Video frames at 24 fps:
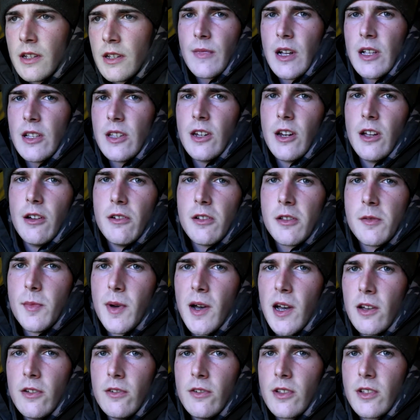And you know, it's
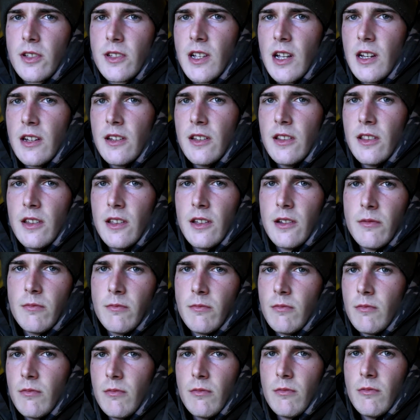my understanding that
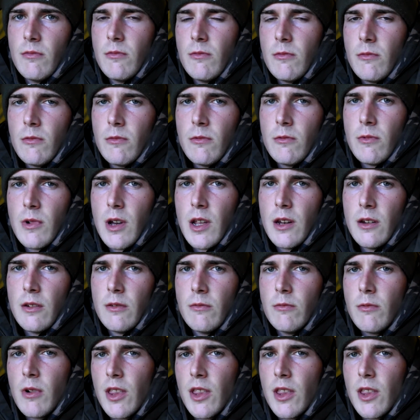when